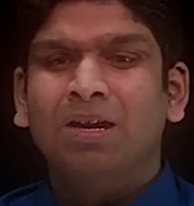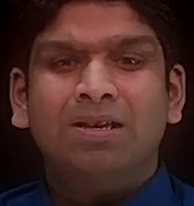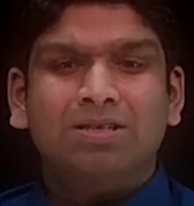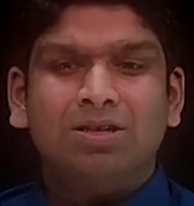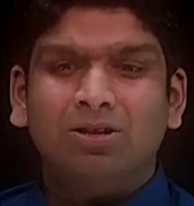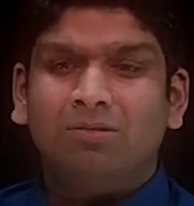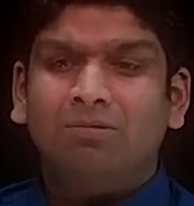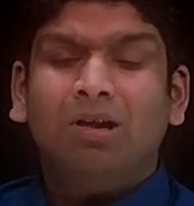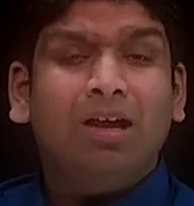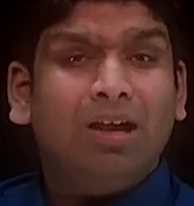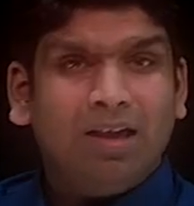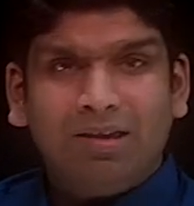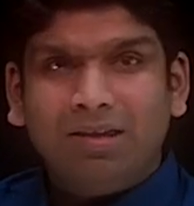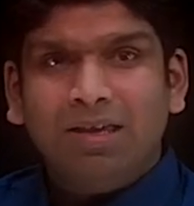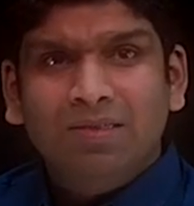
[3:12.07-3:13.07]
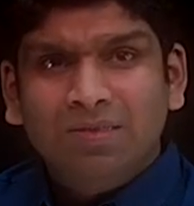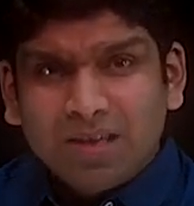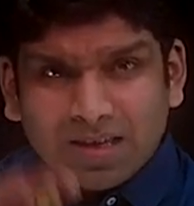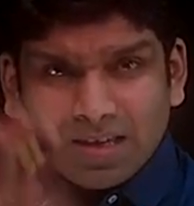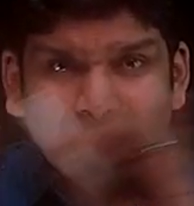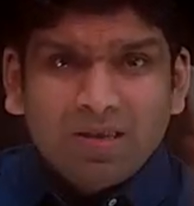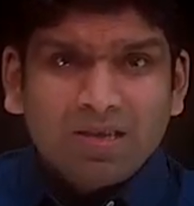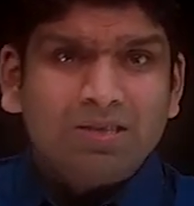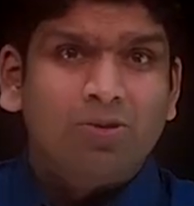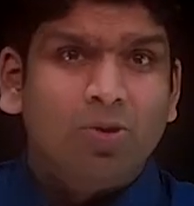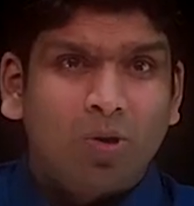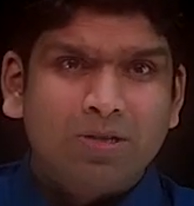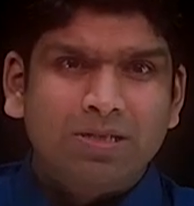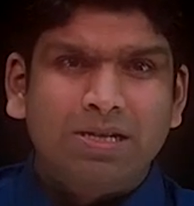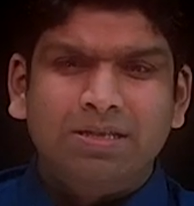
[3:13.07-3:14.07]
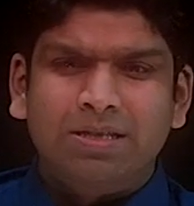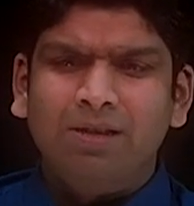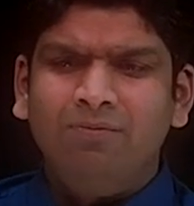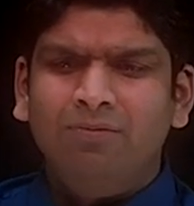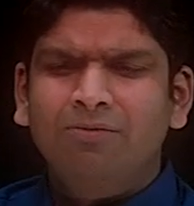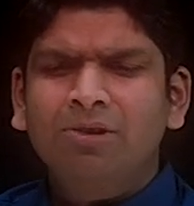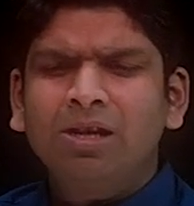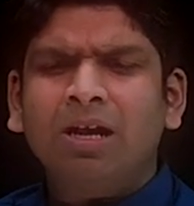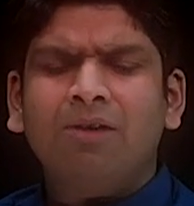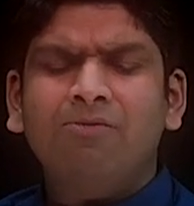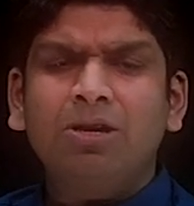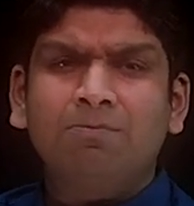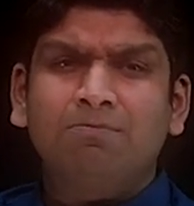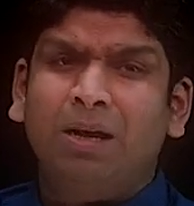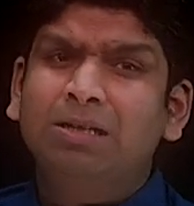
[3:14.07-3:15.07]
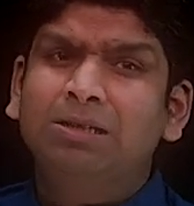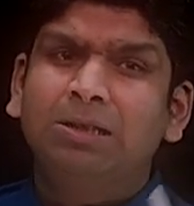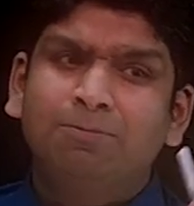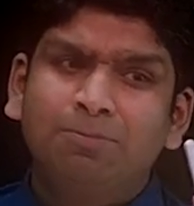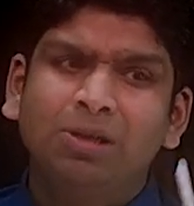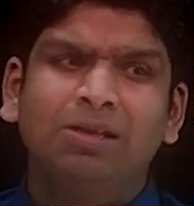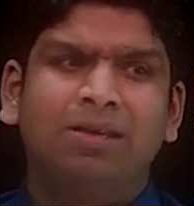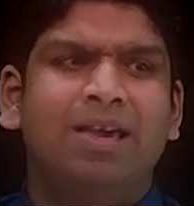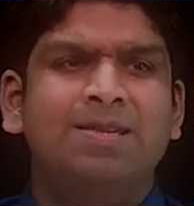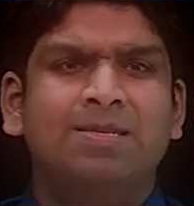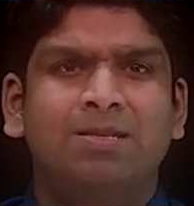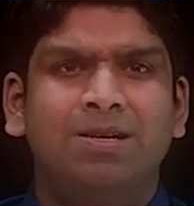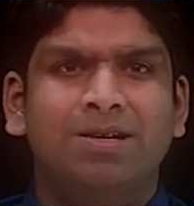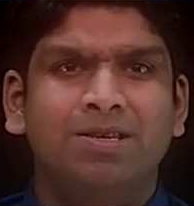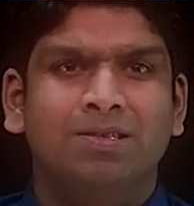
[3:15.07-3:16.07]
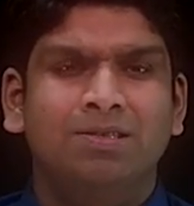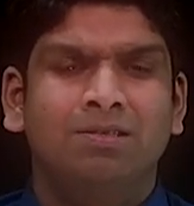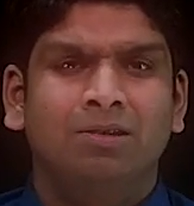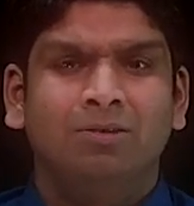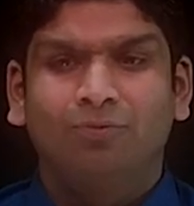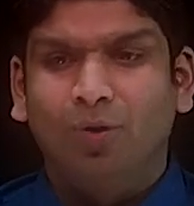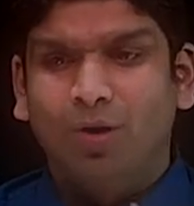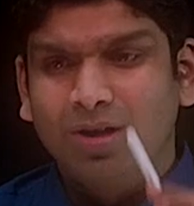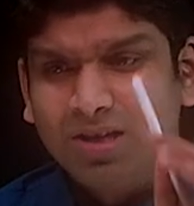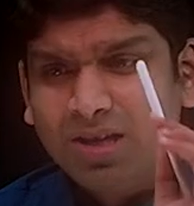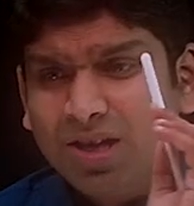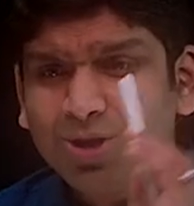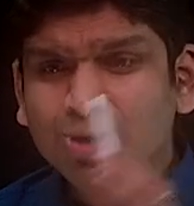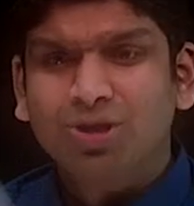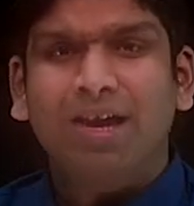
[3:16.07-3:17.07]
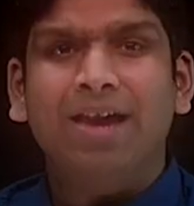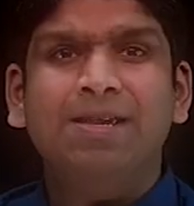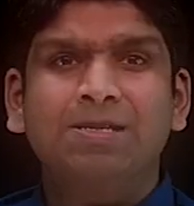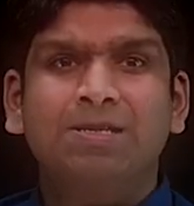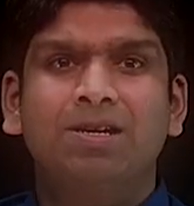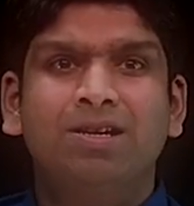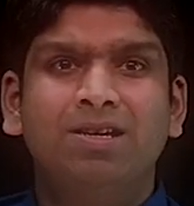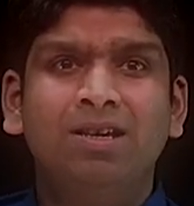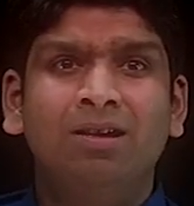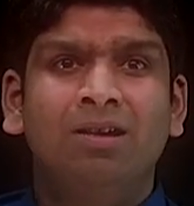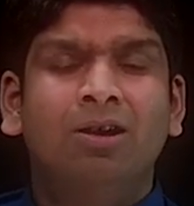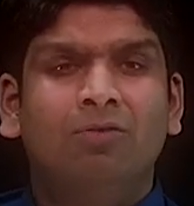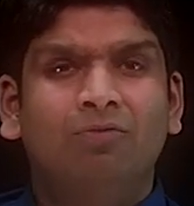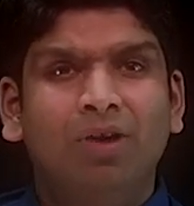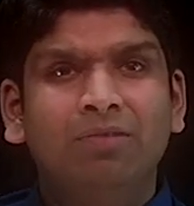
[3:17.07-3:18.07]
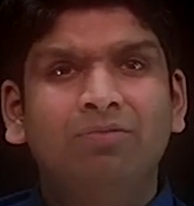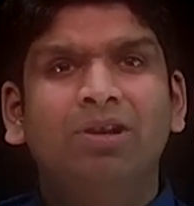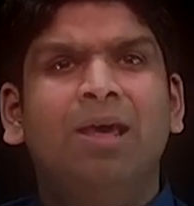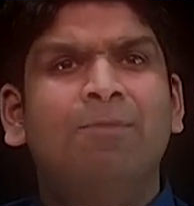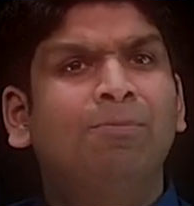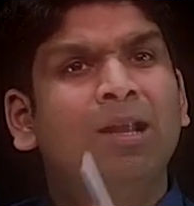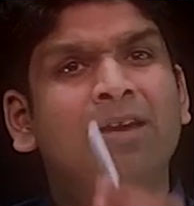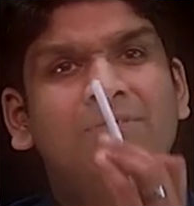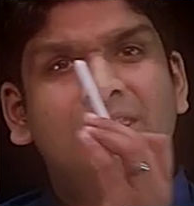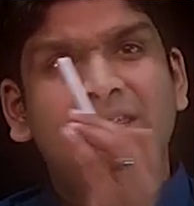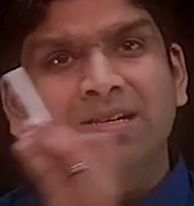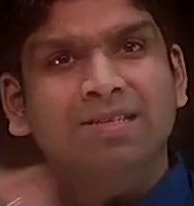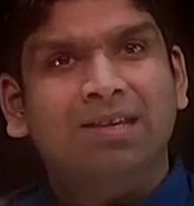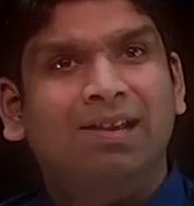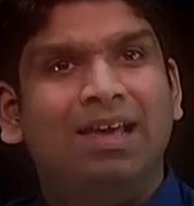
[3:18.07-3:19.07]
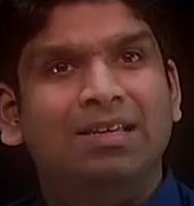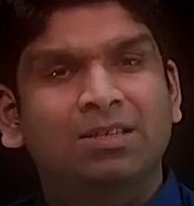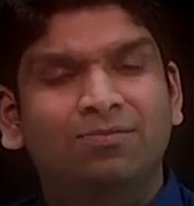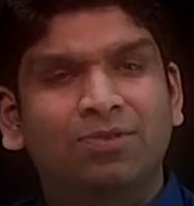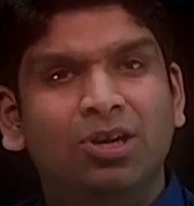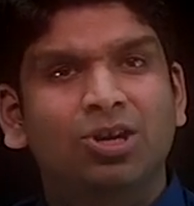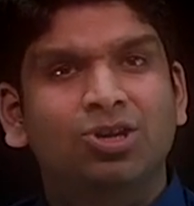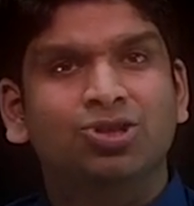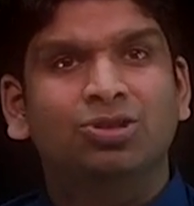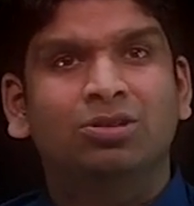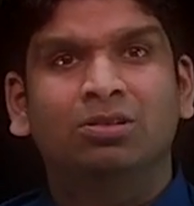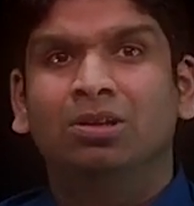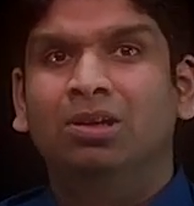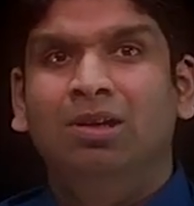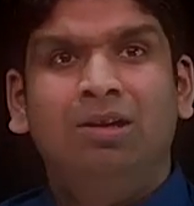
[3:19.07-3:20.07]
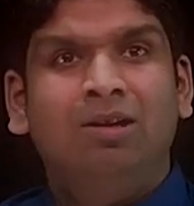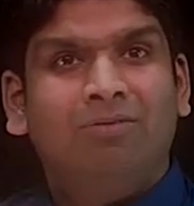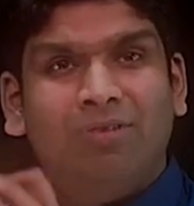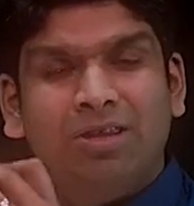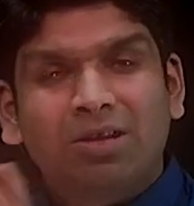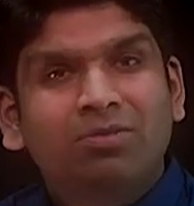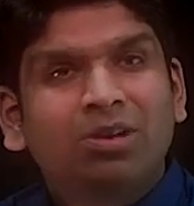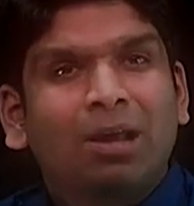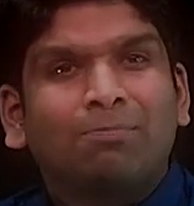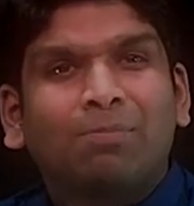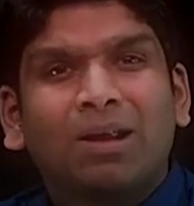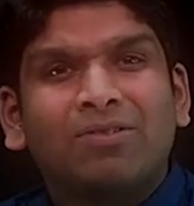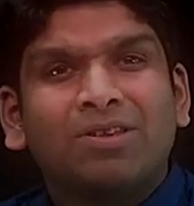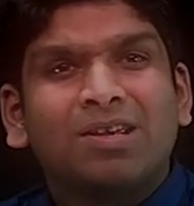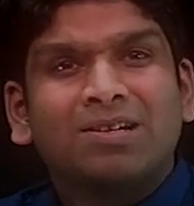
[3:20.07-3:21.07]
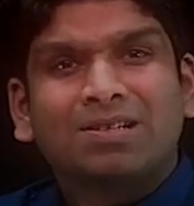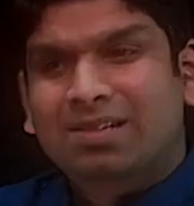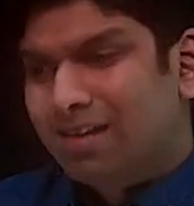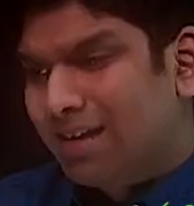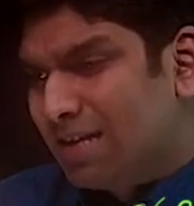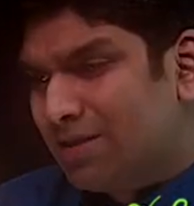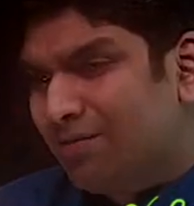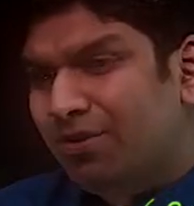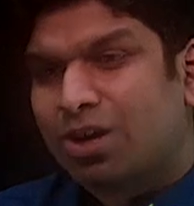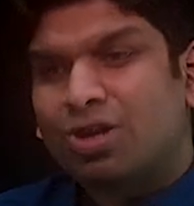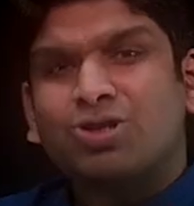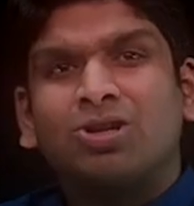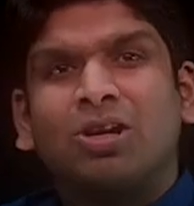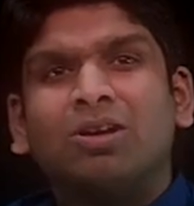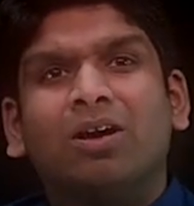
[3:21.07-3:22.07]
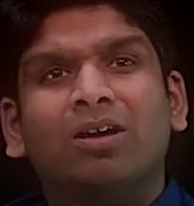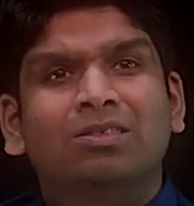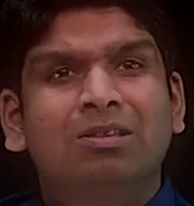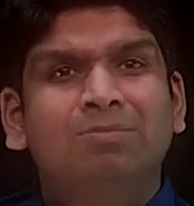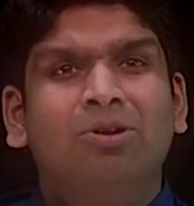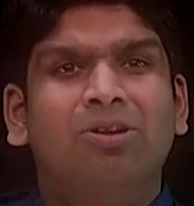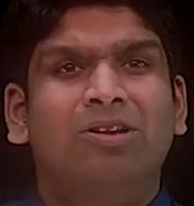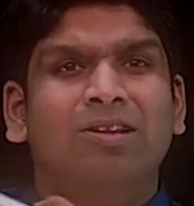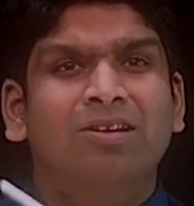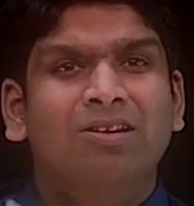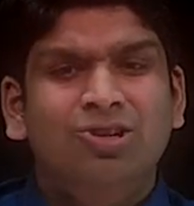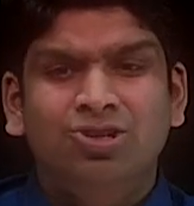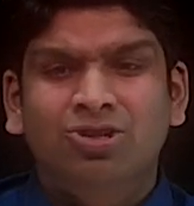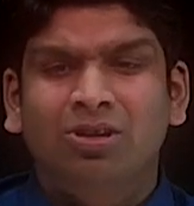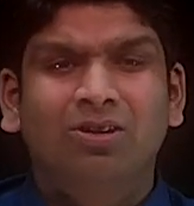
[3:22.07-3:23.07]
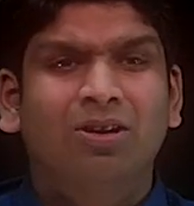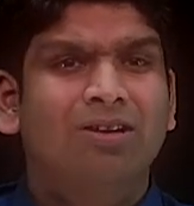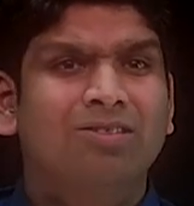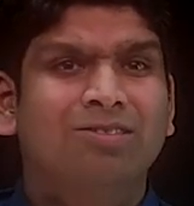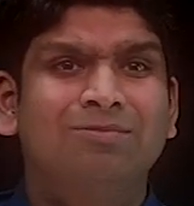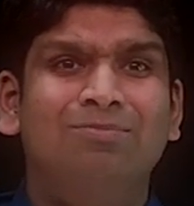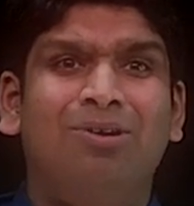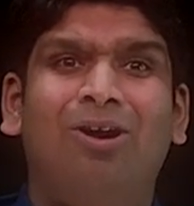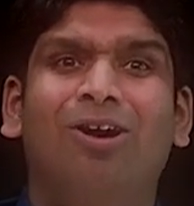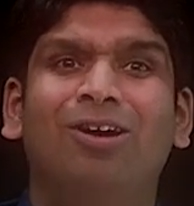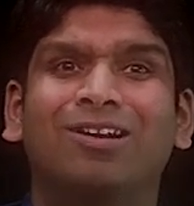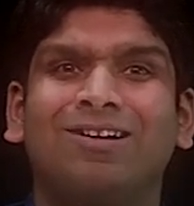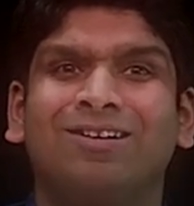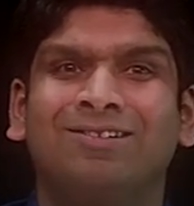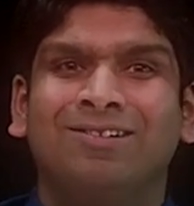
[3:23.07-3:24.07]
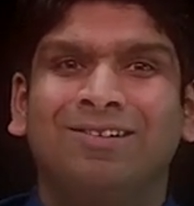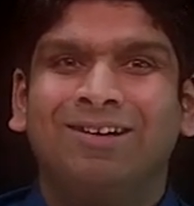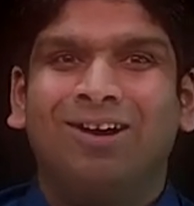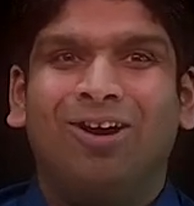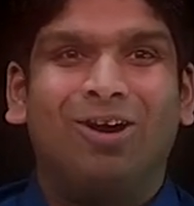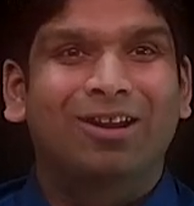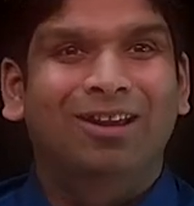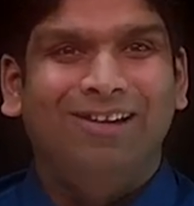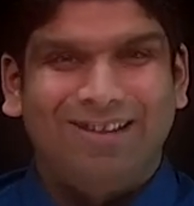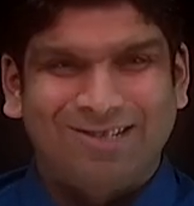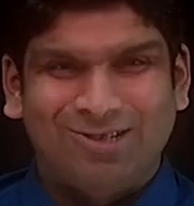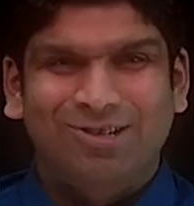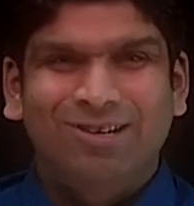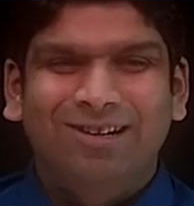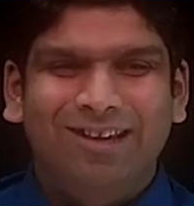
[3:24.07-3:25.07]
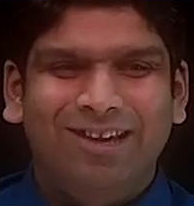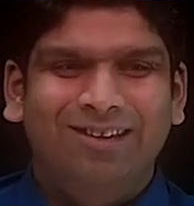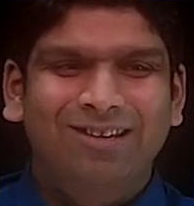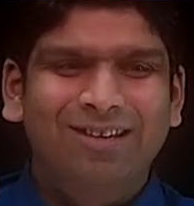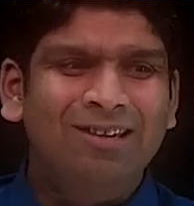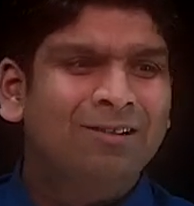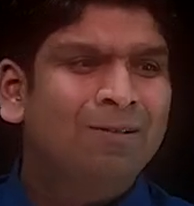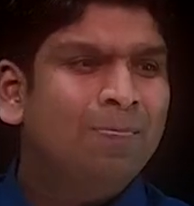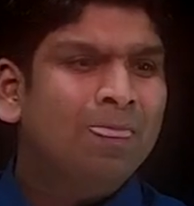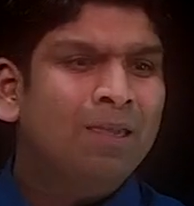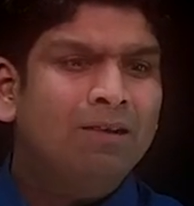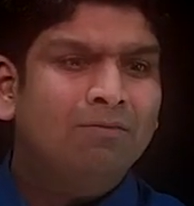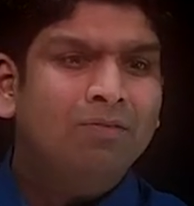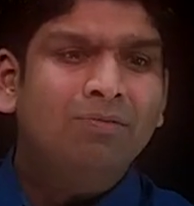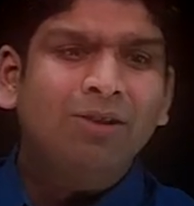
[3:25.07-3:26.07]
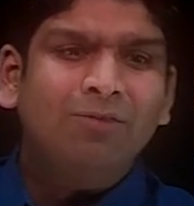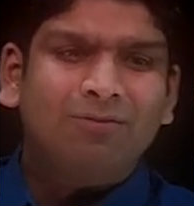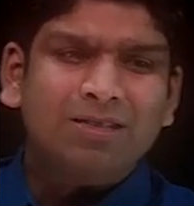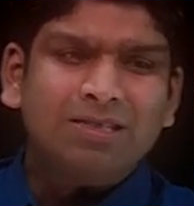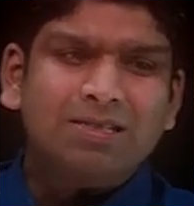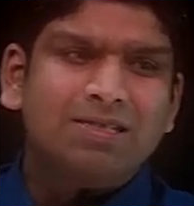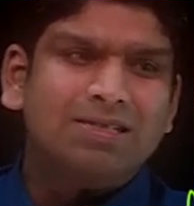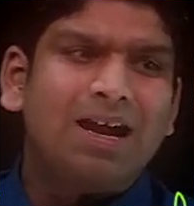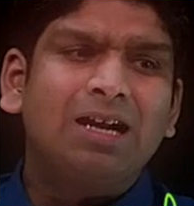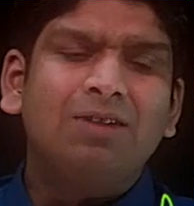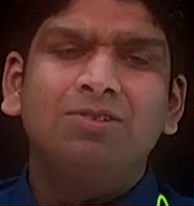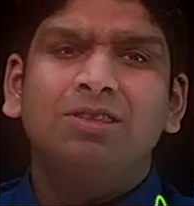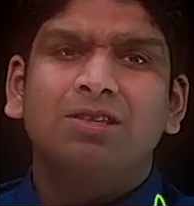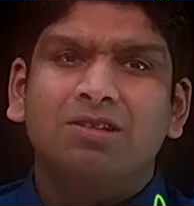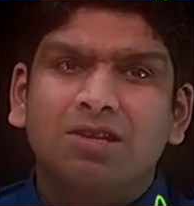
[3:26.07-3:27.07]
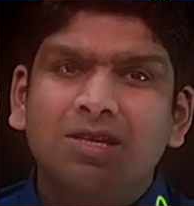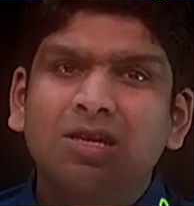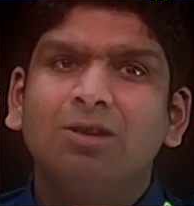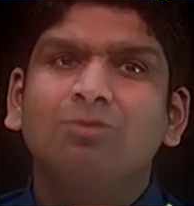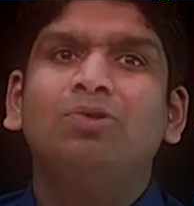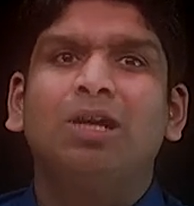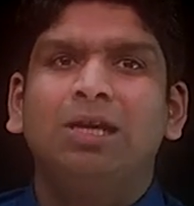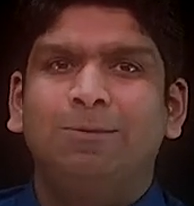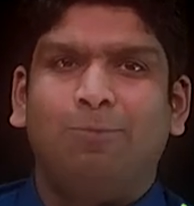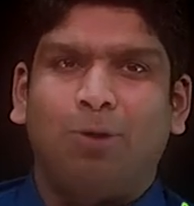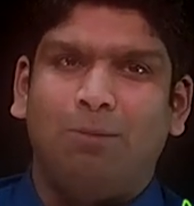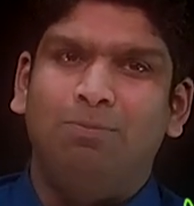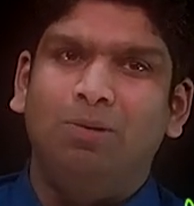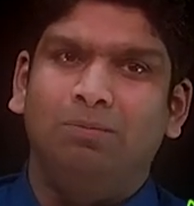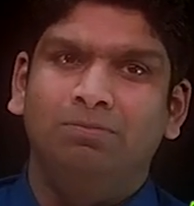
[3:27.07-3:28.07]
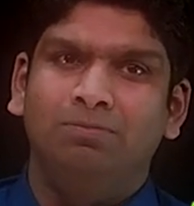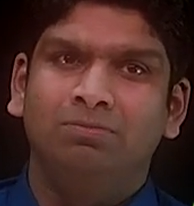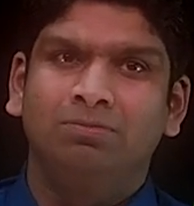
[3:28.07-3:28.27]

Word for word: So in, the, in this course itself, we will cover multiple case studies. For each case study, where we'll apply whether it's a classification, whether we'll apply whether it's a classification algorithm or a regression algorithm or a, or a clustering technique, we will first start with a real world problem.